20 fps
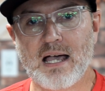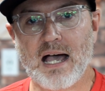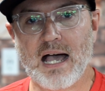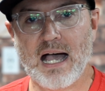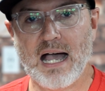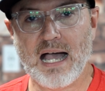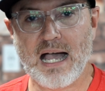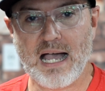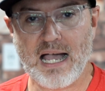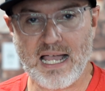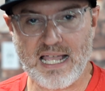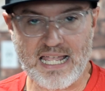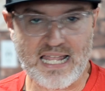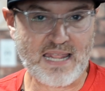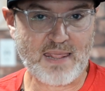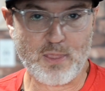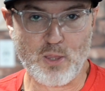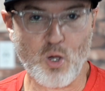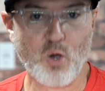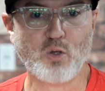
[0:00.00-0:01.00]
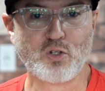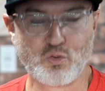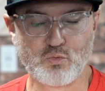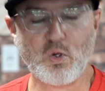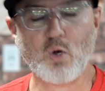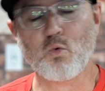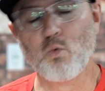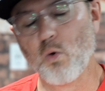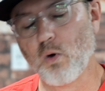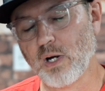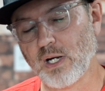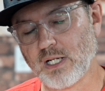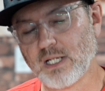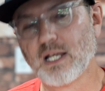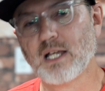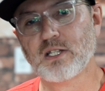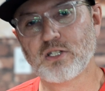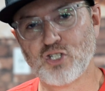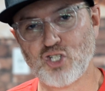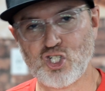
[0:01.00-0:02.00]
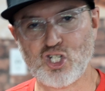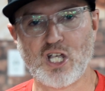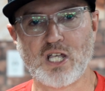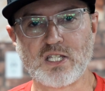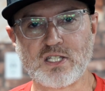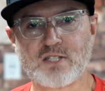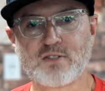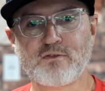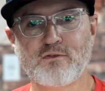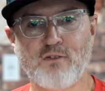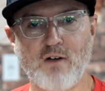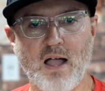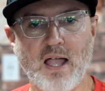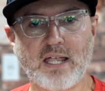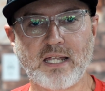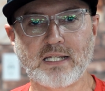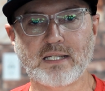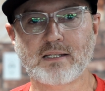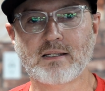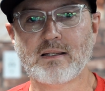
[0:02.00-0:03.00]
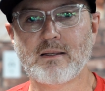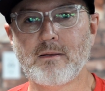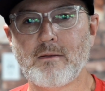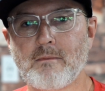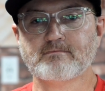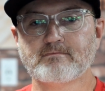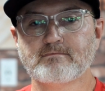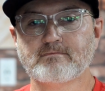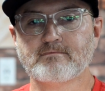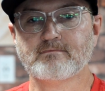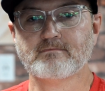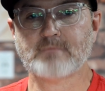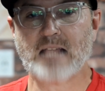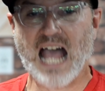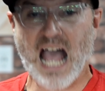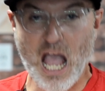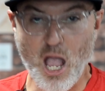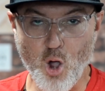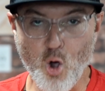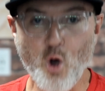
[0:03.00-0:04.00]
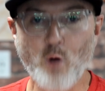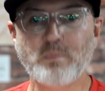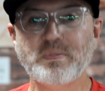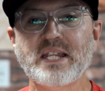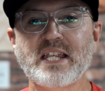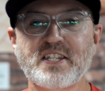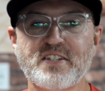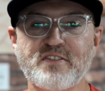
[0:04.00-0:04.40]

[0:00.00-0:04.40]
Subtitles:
and those will work just fine. I hope this